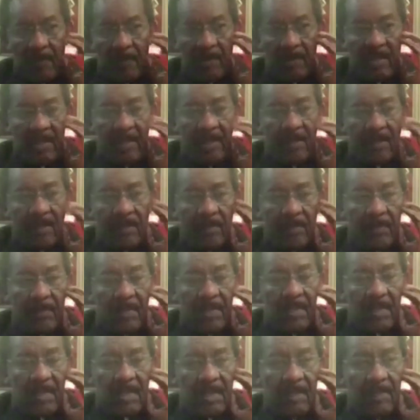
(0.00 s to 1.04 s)
But I,
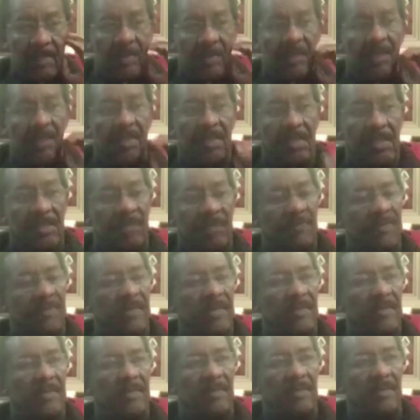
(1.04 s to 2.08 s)
I, I believe
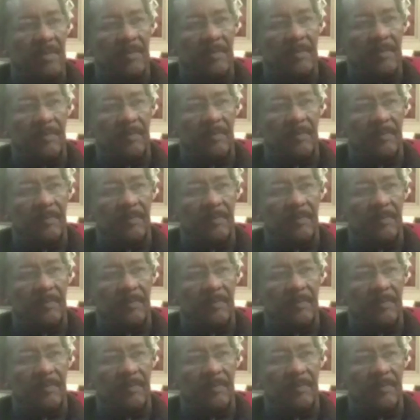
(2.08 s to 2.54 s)
that uh,